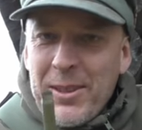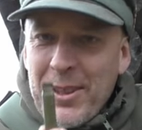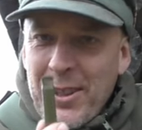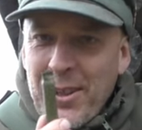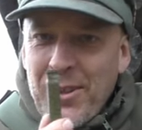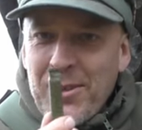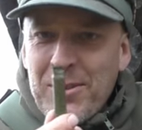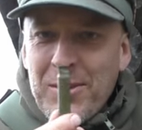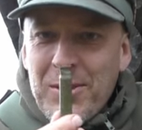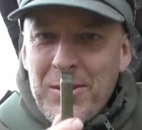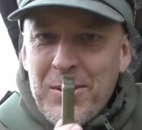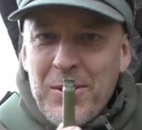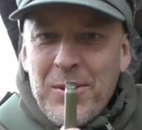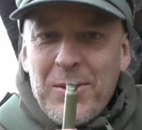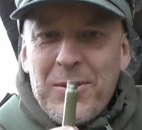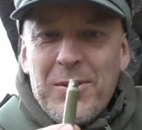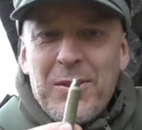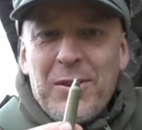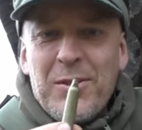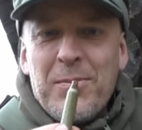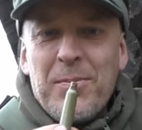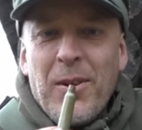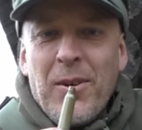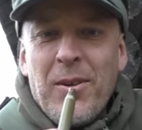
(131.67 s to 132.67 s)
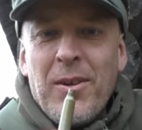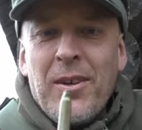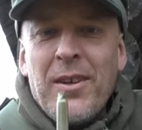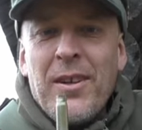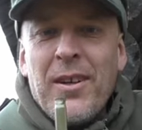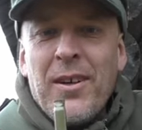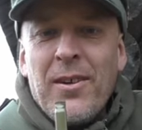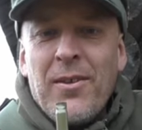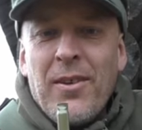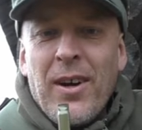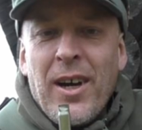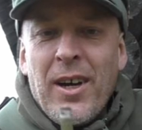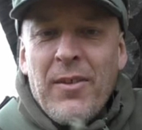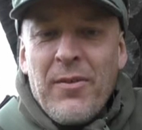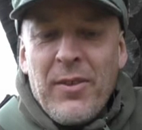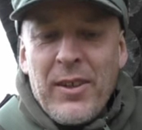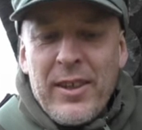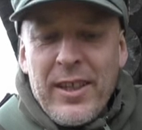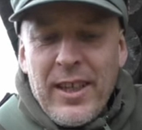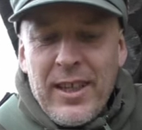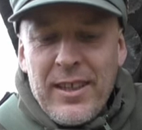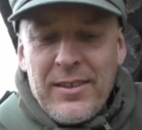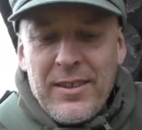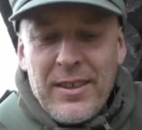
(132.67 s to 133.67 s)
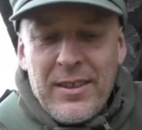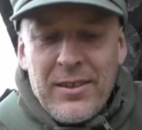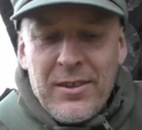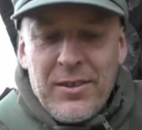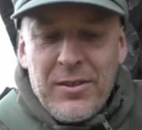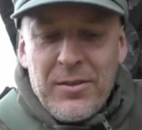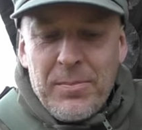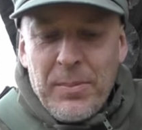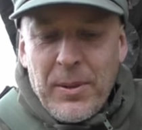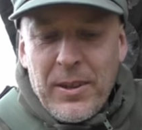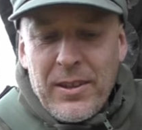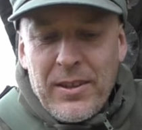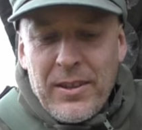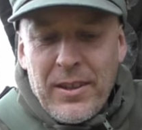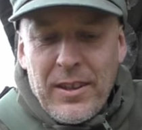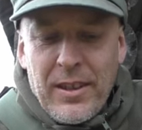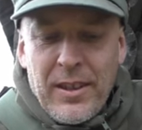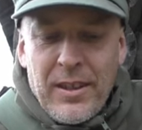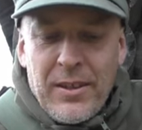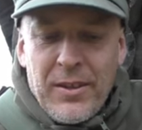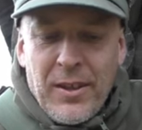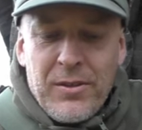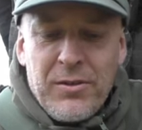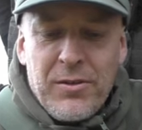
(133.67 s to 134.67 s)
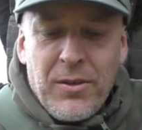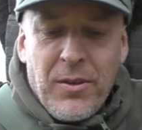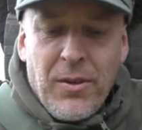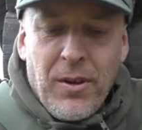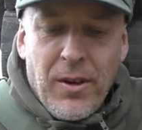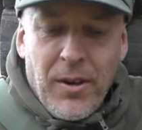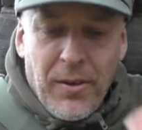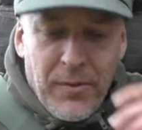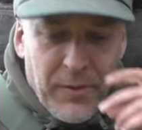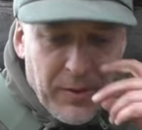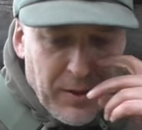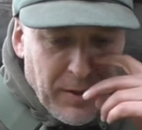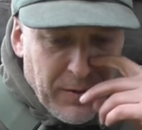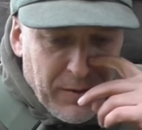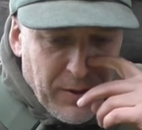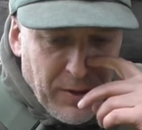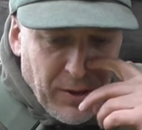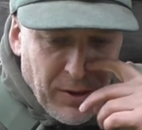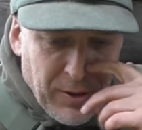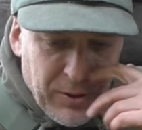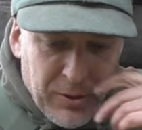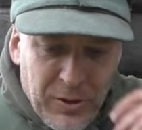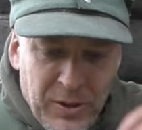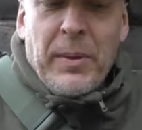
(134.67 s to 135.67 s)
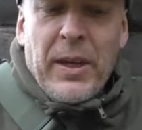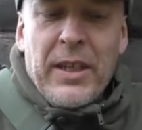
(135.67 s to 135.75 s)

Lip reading: But they also used the small rifle casings, but not so often, of course.